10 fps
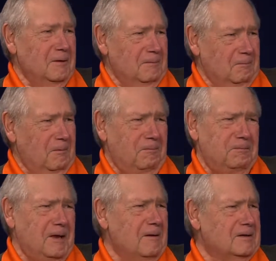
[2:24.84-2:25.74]

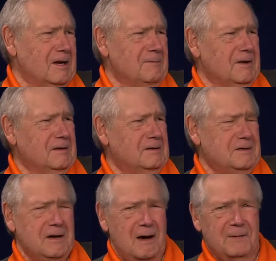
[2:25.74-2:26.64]
well, some of the
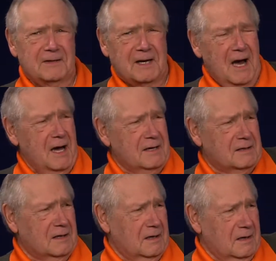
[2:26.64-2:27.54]
dumbest
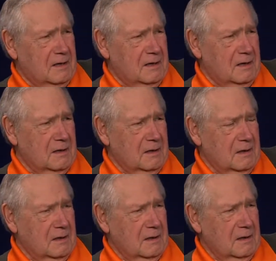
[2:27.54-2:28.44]
guys. And what
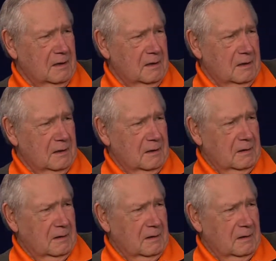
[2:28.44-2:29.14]
amazes you